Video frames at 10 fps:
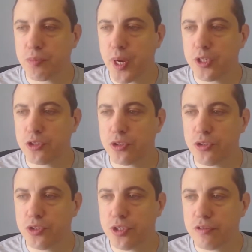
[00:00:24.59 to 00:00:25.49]
by
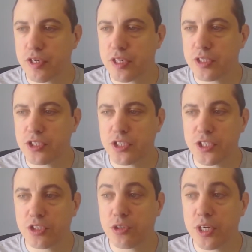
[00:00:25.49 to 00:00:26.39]
introducing various
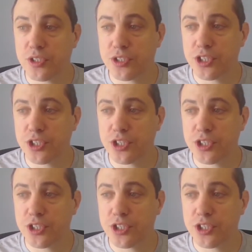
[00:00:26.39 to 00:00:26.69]
decentralized